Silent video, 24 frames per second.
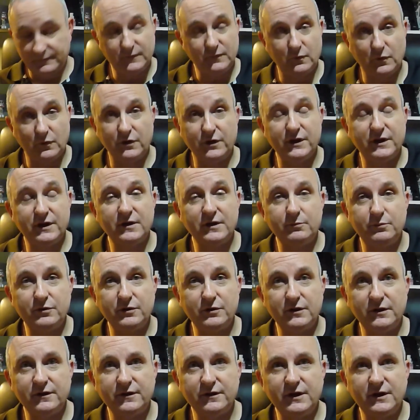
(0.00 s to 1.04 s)
Where are you going to
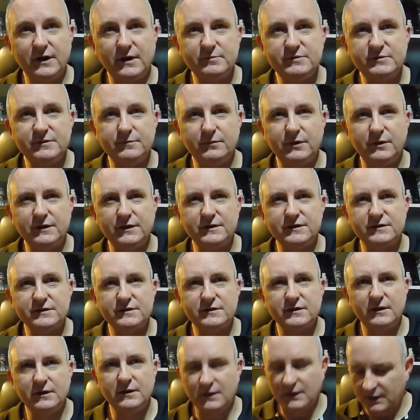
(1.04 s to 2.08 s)
put all the knobs and
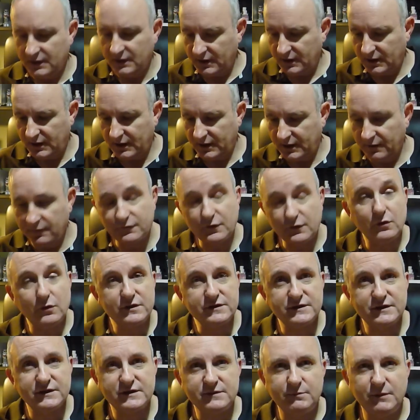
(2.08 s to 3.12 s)
buttons? Of
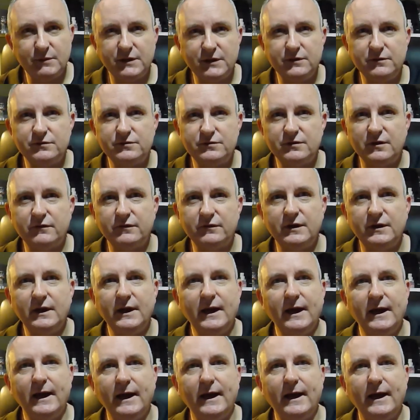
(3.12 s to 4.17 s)
course it's menu driven,
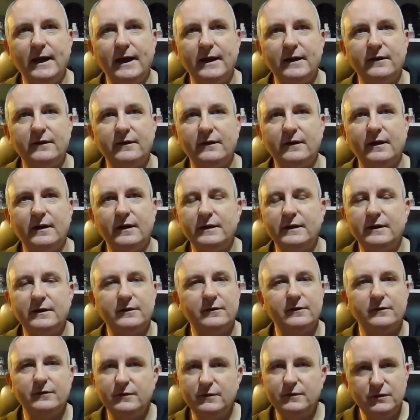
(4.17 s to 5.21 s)
and
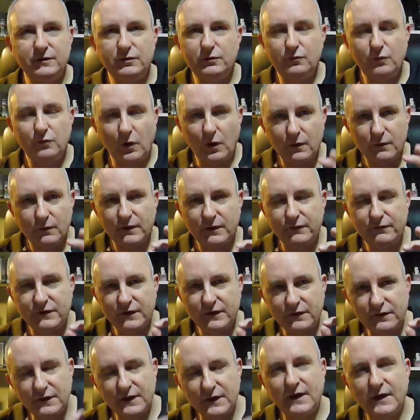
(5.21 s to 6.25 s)
if you
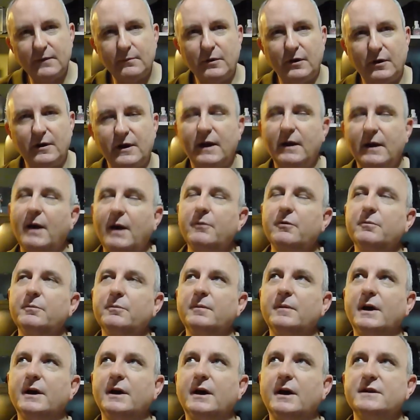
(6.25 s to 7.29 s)
think about
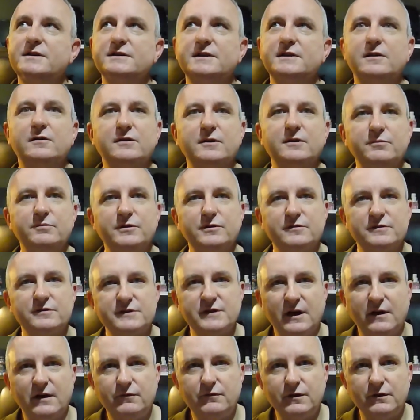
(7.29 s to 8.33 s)
it, I sell computer
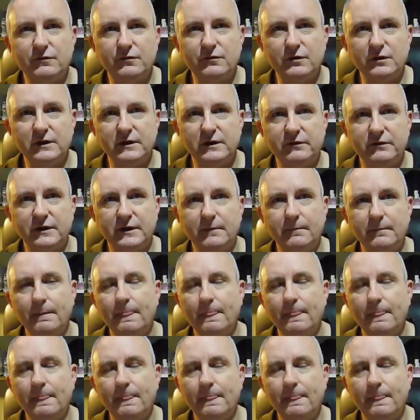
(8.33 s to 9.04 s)
software for a living.